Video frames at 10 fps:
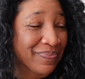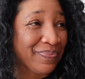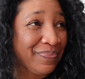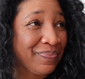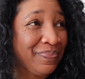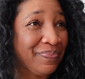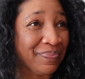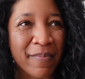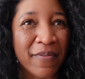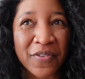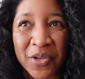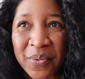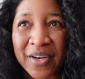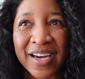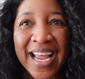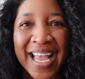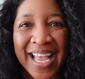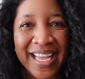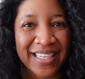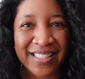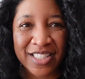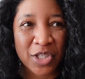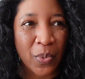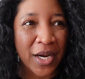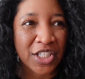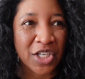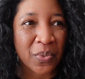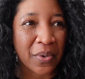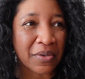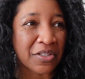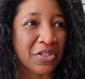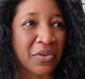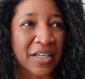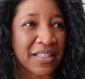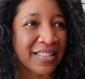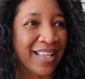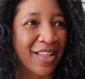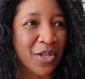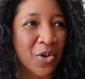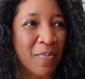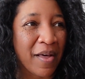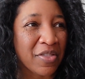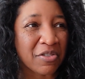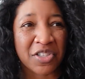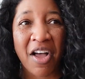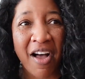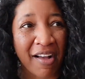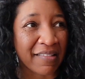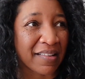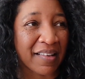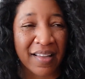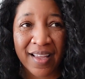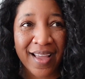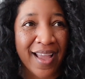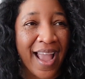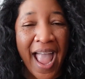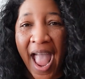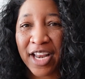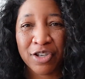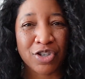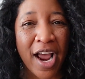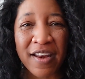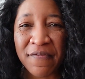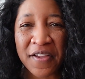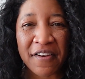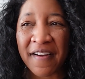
If you were in a situation where a student is telling you about their dog and you're trying to figure